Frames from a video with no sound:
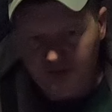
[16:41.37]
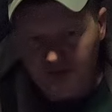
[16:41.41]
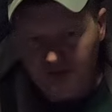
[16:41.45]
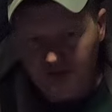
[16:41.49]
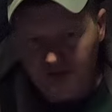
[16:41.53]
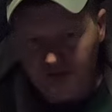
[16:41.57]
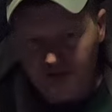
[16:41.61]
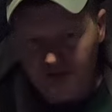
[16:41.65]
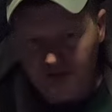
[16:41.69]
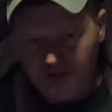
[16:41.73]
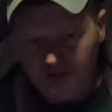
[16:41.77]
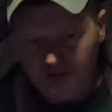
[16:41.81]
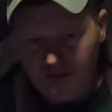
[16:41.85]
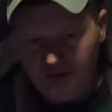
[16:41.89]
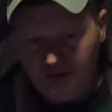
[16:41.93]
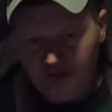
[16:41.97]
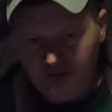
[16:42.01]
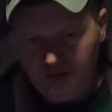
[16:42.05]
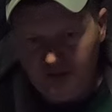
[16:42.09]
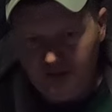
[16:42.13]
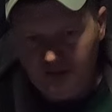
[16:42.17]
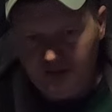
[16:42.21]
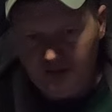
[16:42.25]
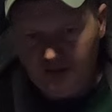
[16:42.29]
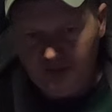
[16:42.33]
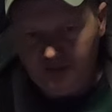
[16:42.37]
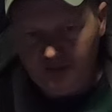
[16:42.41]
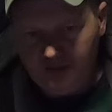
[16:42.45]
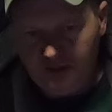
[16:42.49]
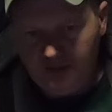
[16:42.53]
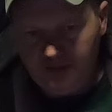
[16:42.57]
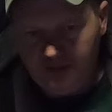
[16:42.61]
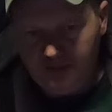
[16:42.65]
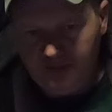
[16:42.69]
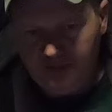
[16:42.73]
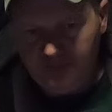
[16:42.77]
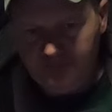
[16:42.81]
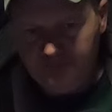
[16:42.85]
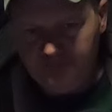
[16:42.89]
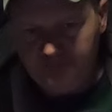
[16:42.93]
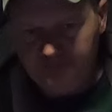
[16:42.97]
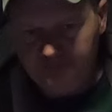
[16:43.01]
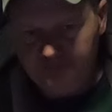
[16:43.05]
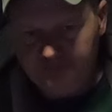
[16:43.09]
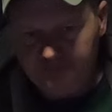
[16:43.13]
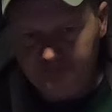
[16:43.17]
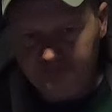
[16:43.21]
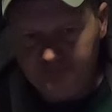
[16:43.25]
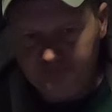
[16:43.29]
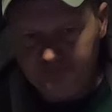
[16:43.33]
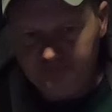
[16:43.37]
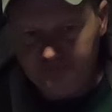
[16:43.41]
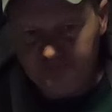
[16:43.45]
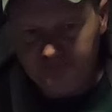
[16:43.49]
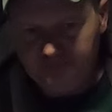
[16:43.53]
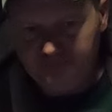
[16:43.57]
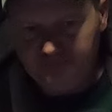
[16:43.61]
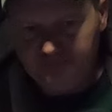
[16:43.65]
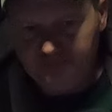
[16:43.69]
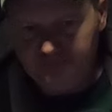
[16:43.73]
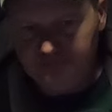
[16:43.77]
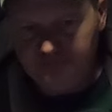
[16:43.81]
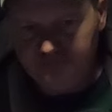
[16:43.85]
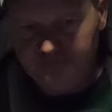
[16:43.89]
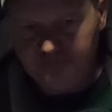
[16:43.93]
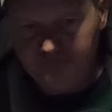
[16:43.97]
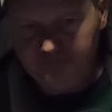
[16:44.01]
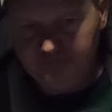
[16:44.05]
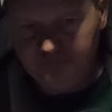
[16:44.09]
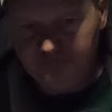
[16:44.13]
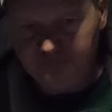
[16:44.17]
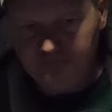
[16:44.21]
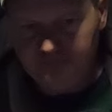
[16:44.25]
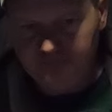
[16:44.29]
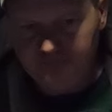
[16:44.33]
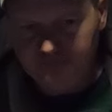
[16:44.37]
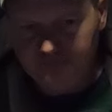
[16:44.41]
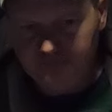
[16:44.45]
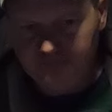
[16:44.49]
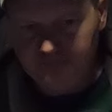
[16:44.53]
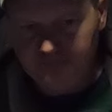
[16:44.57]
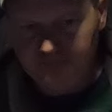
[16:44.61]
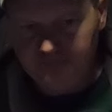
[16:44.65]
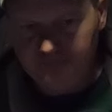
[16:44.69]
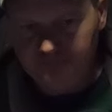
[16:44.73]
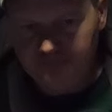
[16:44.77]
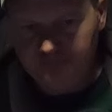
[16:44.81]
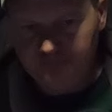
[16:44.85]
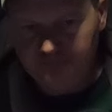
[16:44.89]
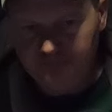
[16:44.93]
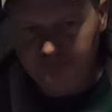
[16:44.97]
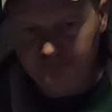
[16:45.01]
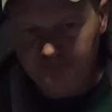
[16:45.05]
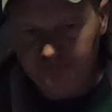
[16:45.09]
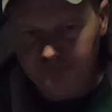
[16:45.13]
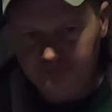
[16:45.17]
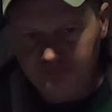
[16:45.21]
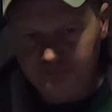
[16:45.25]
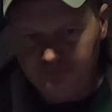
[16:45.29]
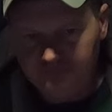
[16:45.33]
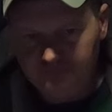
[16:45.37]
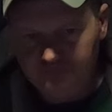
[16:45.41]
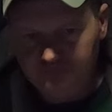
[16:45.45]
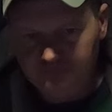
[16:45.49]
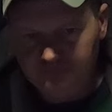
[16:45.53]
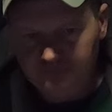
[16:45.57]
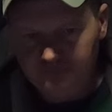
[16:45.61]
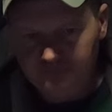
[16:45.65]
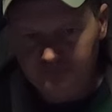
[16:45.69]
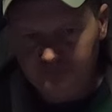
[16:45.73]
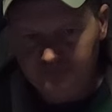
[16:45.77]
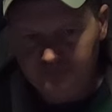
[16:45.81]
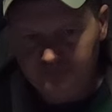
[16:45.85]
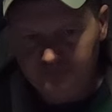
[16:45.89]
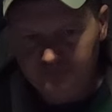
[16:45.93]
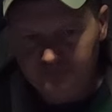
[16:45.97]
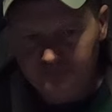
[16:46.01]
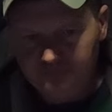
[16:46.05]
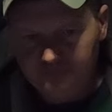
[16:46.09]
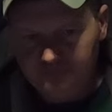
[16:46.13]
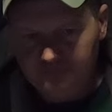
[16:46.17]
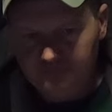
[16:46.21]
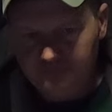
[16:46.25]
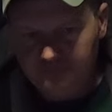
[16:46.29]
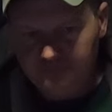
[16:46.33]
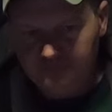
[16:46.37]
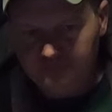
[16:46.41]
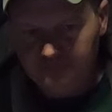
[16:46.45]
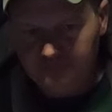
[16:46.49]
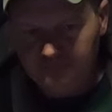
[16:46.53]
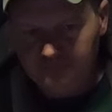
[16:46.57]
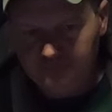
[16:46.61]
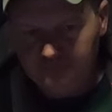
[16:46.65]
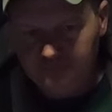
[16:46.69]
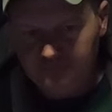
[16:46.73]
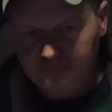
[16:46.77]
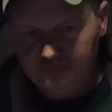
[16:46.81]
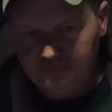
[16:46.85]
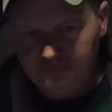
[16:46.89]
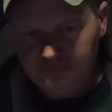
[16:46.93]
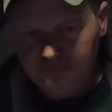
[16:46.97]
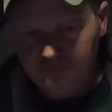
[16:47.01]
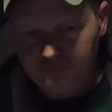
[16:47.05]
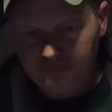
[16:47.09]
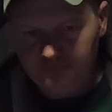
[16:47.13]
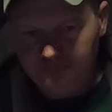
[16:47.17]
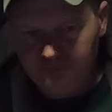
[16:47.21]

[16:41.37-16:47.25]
No one is speaking in this clip.